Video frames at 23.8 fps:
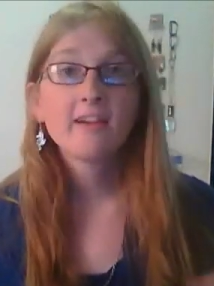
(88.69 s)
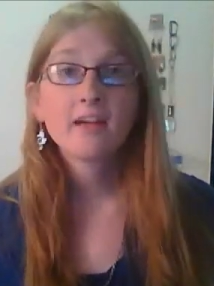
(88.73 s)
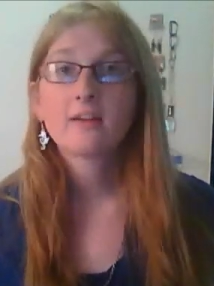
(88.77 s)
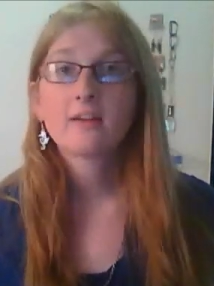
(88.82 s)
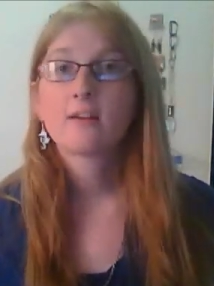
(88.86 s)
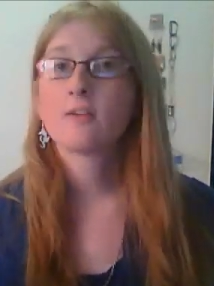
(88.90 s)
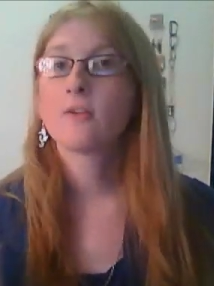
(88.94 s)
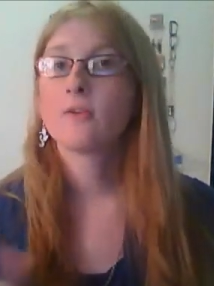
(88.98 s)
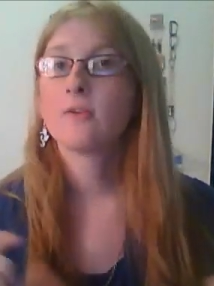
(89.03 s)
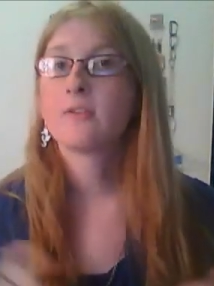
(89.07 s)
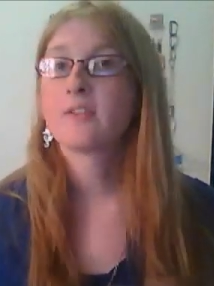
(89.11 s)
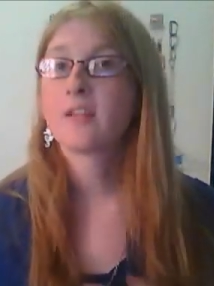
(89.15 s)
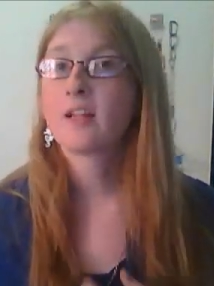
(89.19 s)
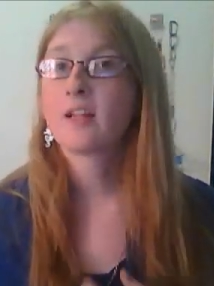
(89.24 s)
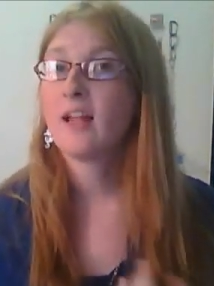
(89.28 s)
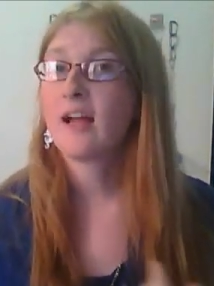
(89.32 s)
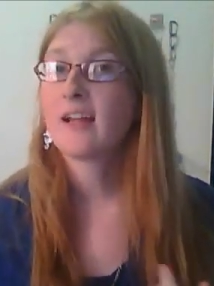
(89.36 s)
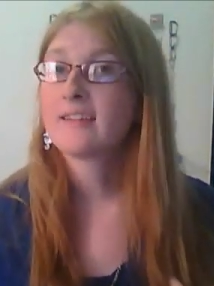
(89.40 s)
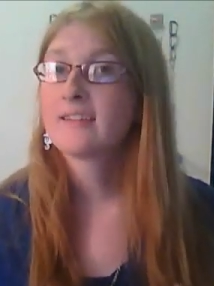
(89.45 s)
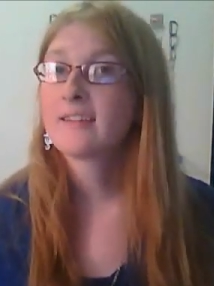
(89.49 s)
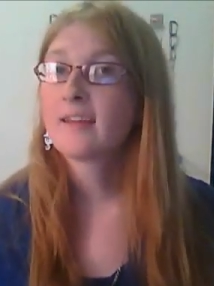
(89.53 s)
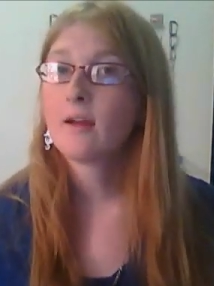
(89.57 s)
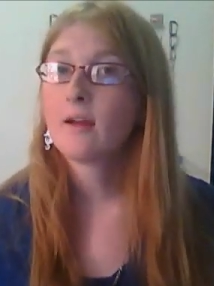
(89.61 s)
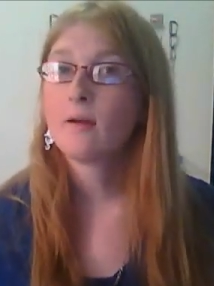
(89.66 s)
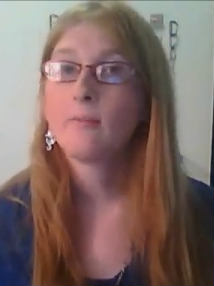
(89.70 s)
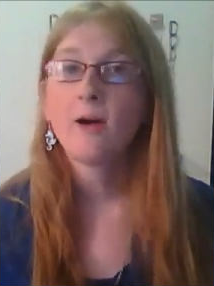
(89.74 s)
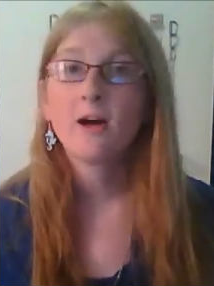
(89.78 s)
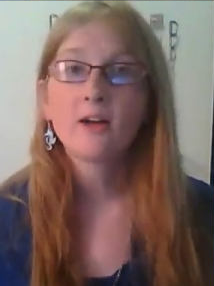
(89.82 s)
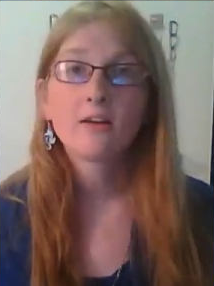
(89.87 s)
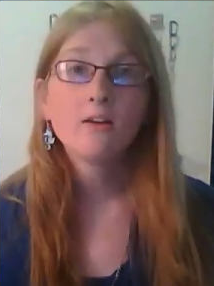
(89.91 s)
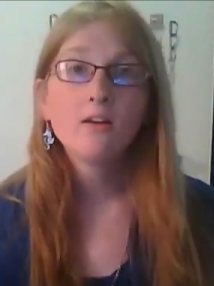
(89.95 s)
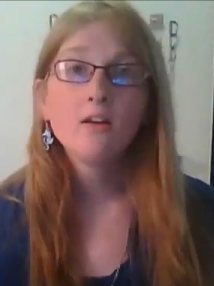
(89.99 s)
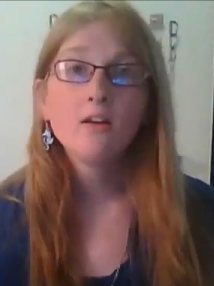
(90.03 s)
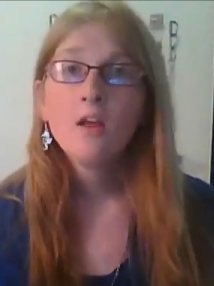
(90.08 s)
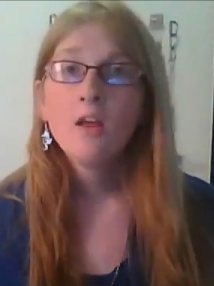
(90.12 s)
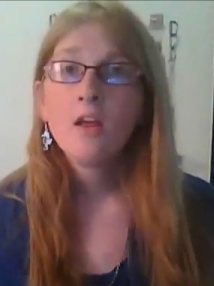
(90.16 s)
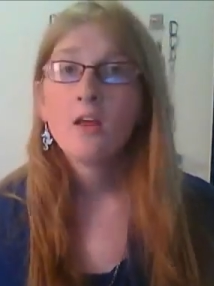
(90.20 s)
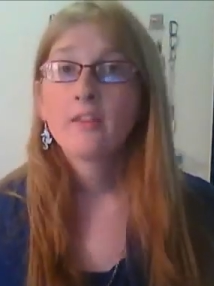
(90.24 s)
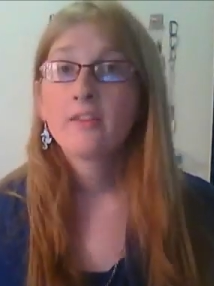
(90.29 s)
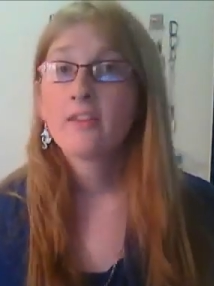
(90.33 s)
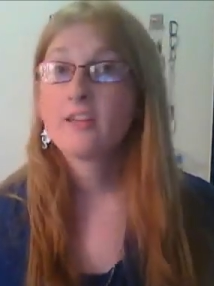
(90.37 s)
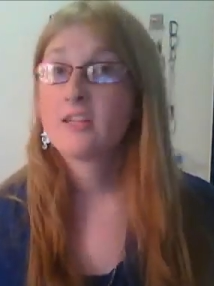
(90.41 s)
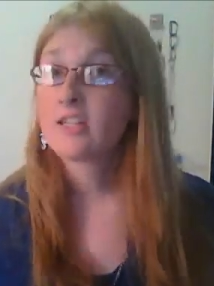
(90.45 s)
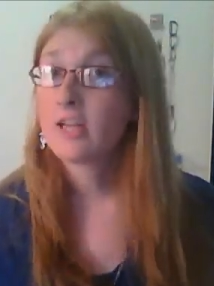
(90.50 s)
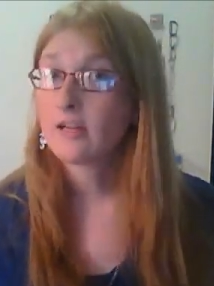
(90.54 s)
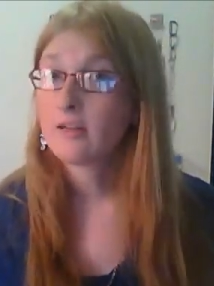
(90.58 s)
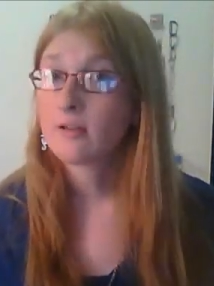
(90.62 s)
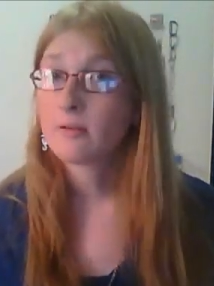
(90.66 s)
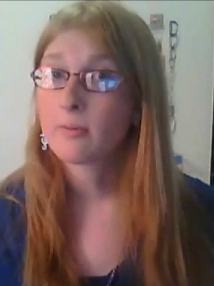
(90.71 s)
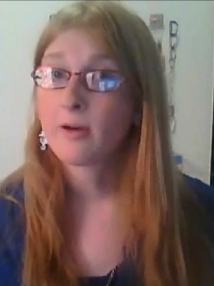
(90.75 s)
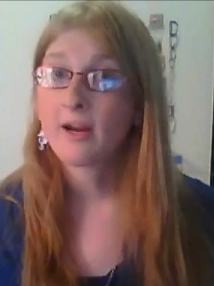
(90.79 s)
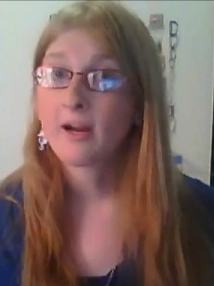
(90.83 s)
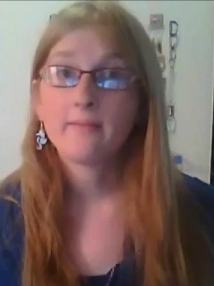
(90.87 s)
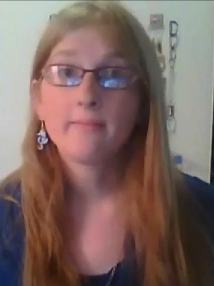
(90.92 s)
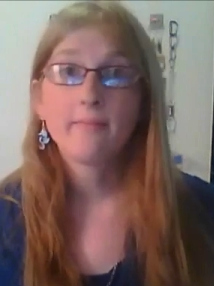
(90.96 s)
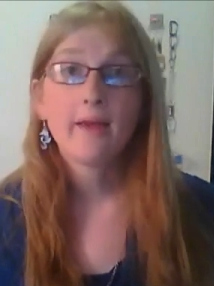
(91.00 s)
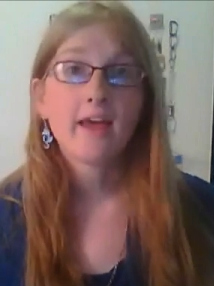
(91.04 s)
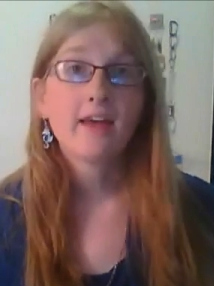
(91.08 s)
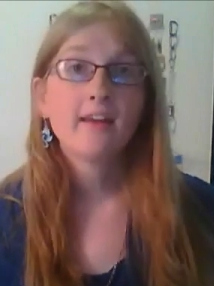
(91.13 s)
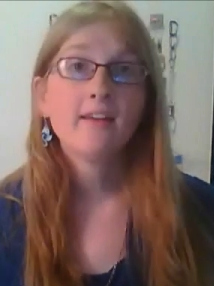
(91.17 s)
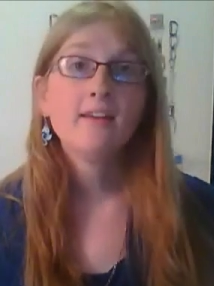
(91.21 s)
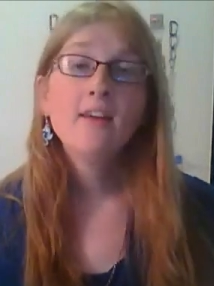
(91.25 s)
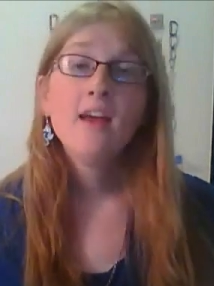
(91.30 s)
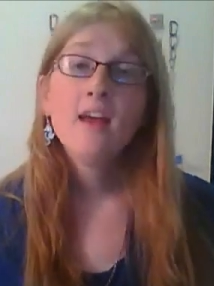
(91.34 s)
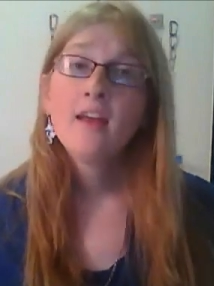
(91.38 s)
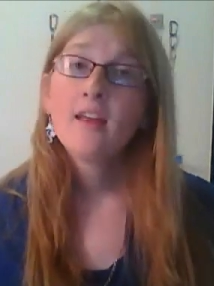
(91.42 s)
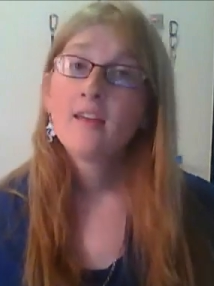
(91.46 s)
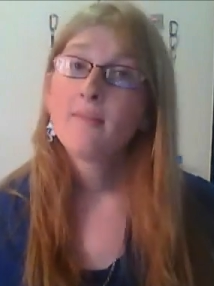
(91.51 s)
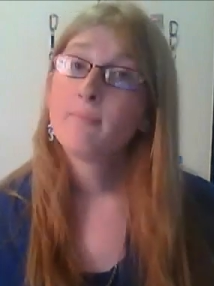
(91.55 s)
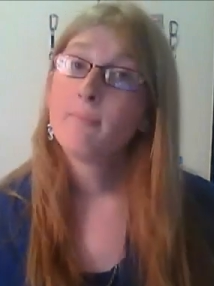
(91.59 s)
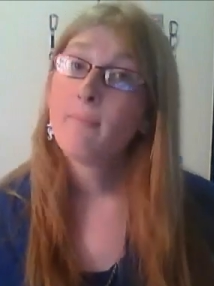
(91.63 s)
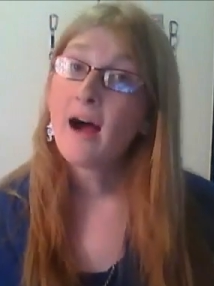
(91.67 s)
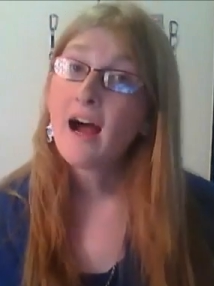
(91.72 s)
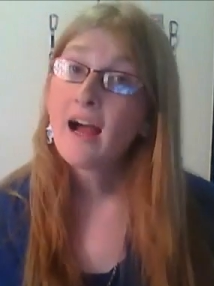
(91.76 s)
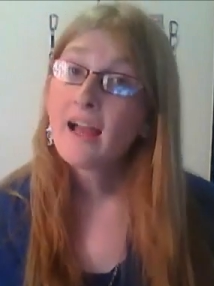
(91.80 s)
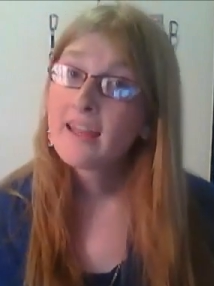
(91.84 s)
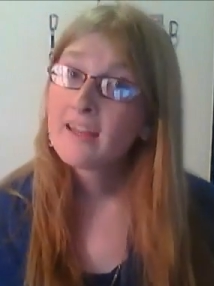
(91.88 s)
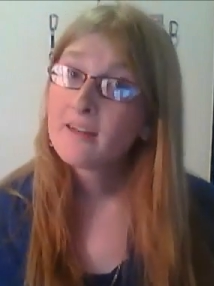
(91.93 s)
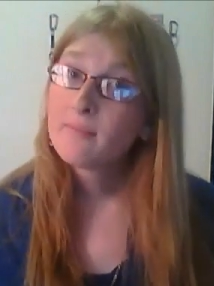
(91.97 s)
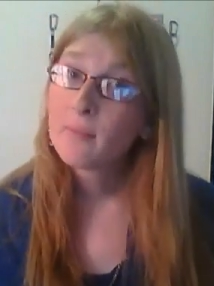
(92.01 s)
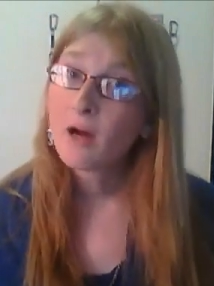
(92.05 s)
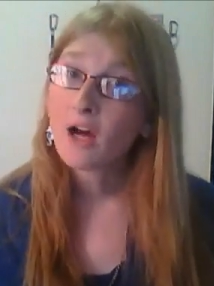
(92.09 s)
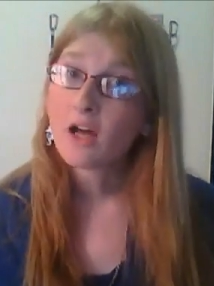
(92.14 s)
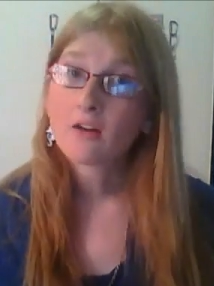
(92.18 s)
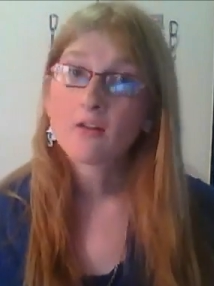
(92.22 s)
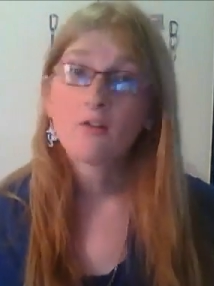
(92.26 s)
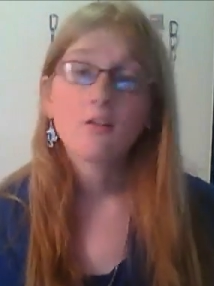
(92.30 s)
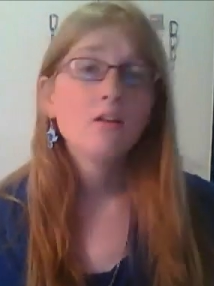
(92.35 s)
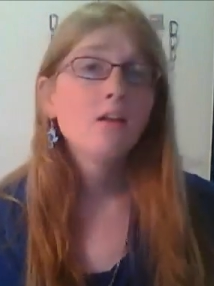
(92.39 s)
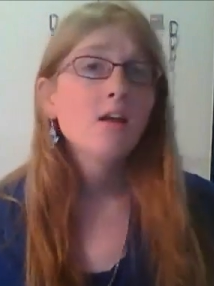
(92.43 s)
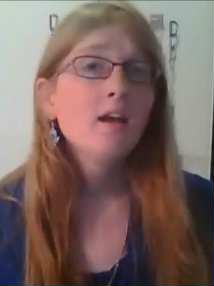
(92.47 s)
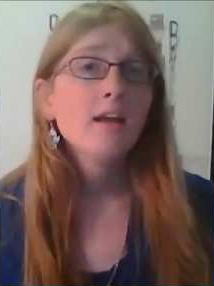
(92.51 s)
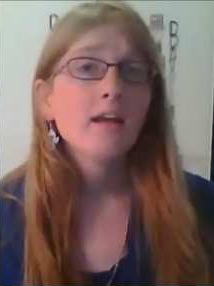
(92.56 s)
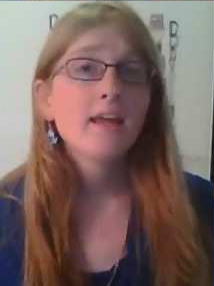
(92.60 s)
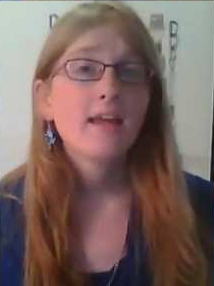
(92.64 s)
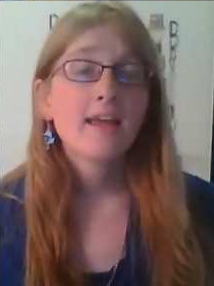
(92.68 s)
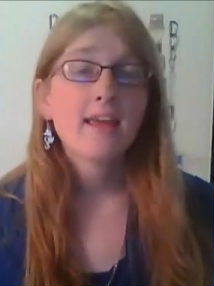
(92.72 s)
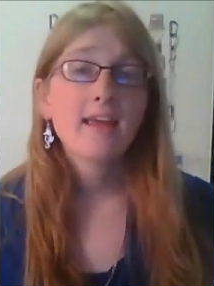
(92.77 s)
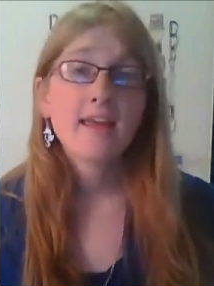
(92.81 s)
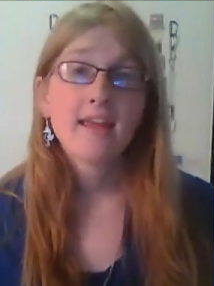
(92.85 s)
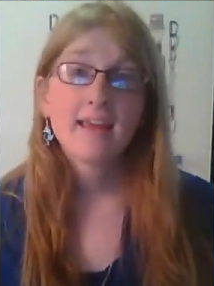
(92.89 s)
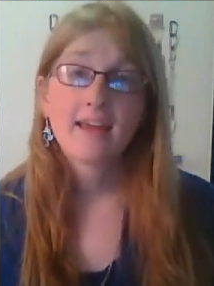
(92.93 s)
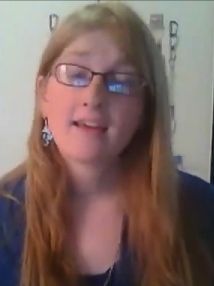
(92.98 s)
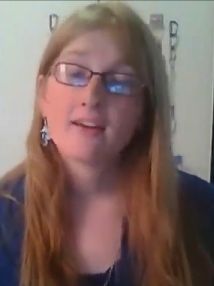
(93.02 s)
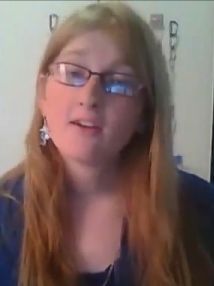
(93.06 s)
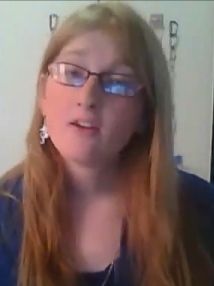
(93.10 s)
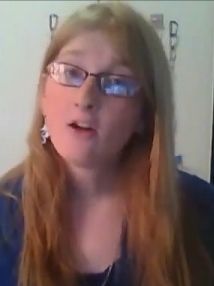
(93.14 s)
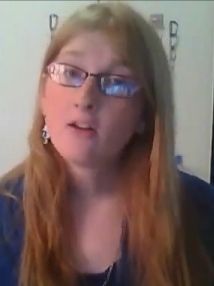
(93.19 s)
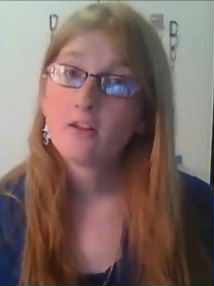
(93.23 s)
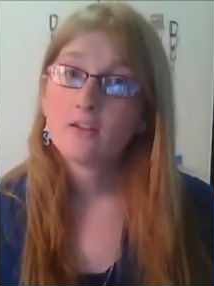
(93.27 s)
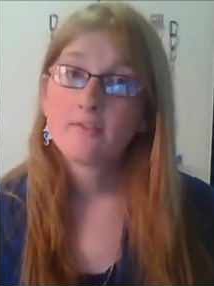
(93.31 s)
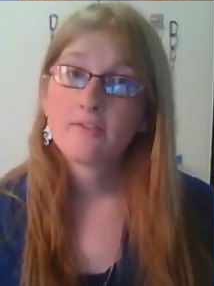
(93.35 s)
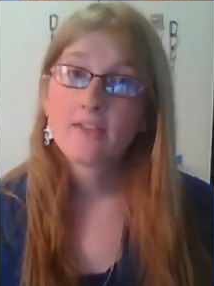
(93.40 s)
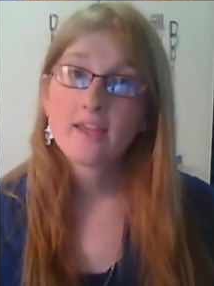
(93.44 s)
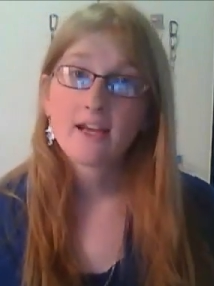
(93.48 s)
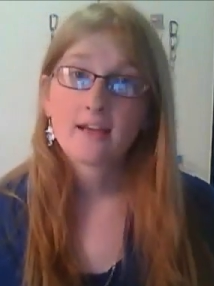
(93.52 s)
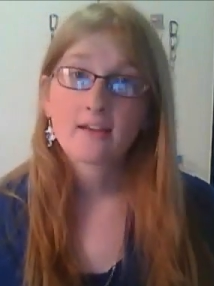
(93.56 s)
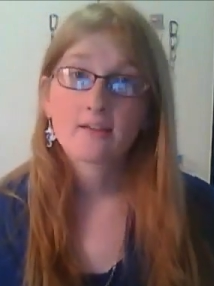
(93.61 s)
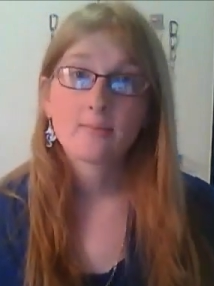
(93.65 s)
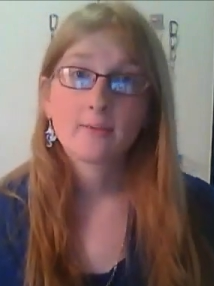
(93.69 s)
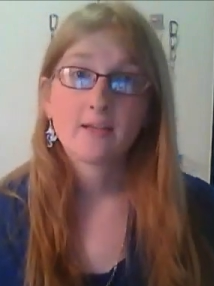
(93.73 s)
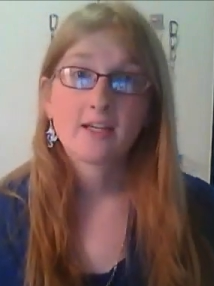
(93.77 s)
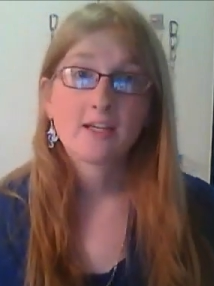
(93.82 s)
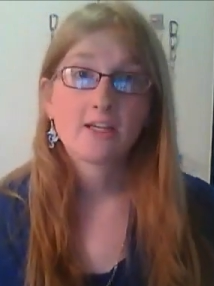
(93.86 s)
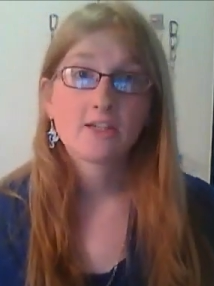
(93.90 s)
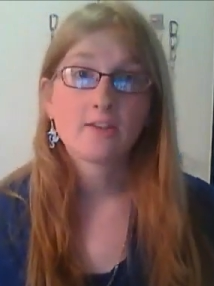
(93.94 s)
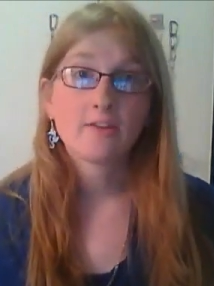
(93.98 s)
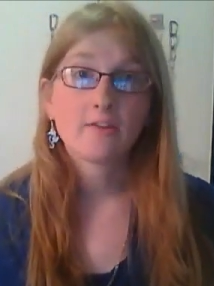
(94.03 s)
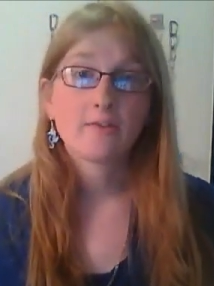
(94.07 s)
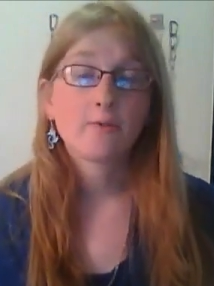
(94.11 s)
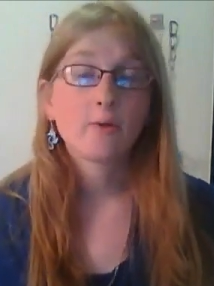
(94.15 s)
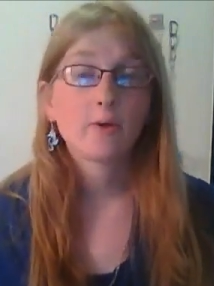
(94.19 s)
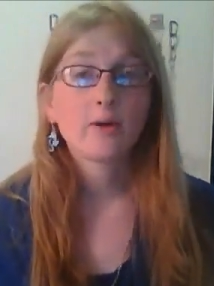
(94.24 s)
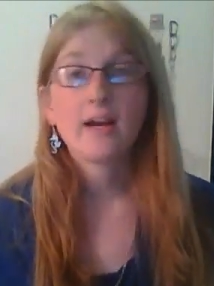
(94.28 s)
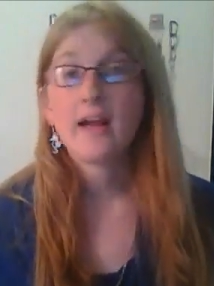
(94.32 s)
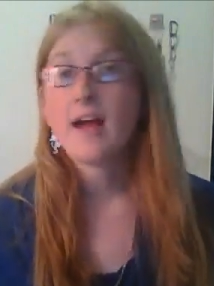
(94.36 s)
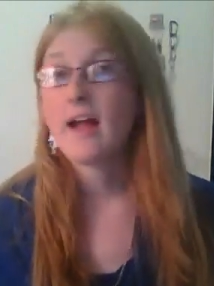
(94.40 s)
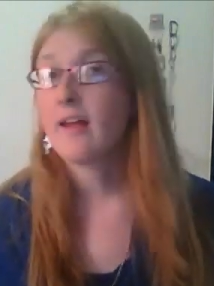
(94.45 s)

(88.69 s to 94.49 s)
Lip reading: That includes the Klein scale model, the genderbread man, my model, and all of the explanations for it.